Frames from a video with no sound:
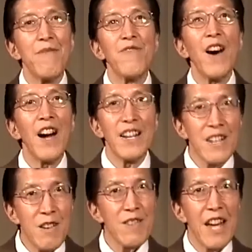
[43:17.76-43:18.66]

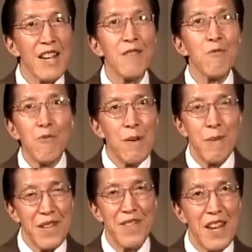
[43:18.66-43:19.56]
fine-looking
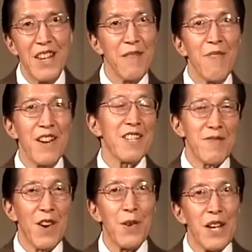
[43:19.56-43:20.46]
women that he finds
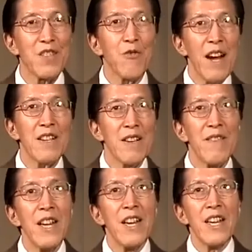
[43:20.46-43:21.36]
very attractive,
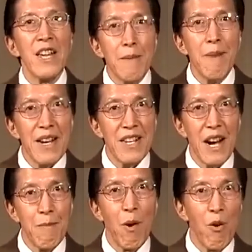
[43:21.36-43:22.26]
he might
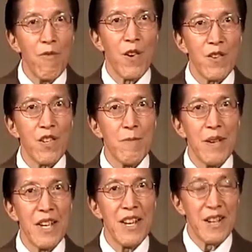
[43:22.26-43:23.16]
come over to
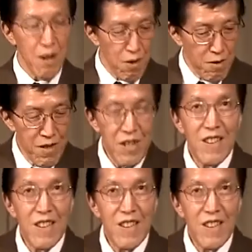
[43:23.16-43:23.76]
me and go,